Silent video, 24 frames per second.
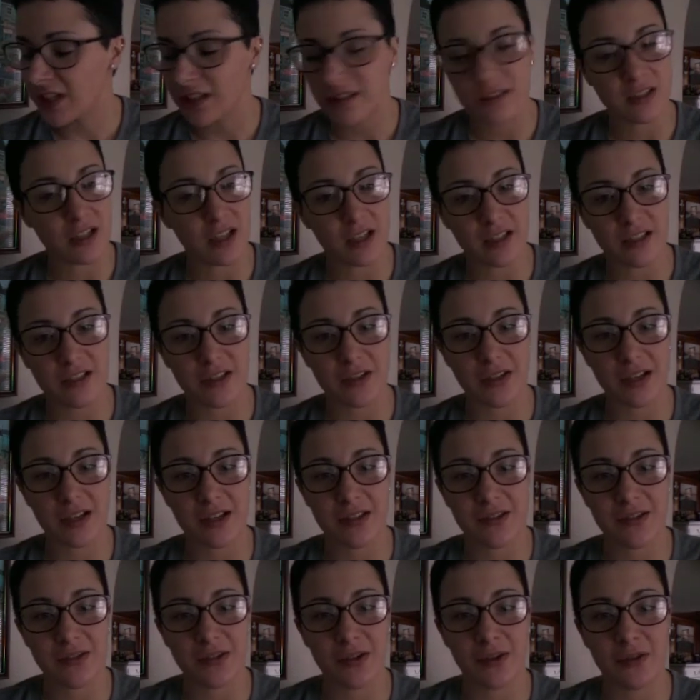talk to you
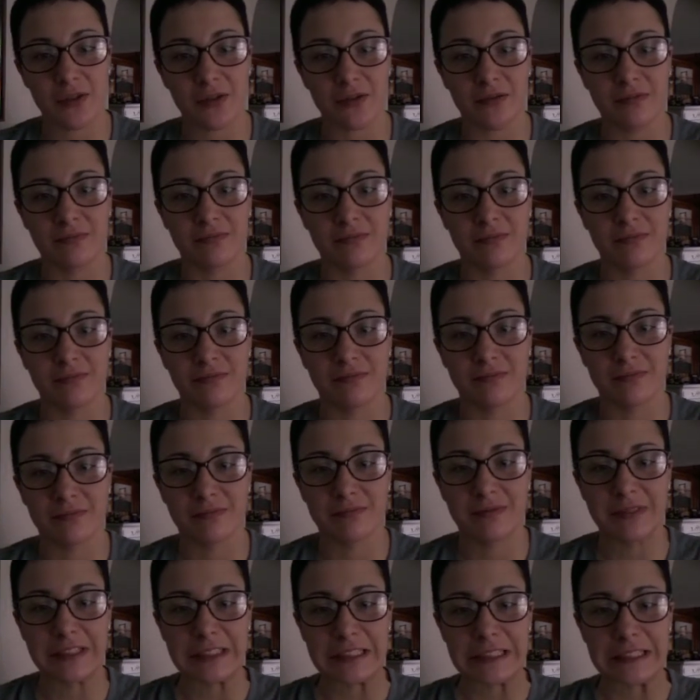guys soon.
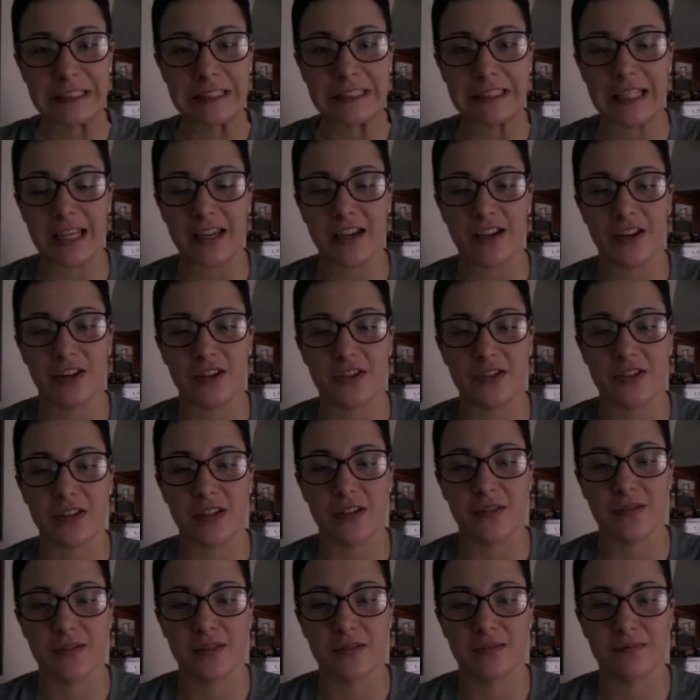Take care of
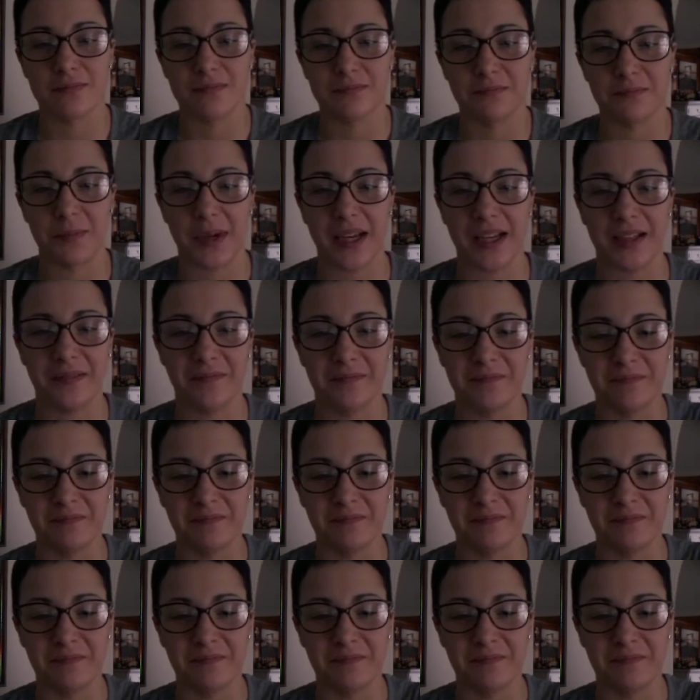yourselves. Bye.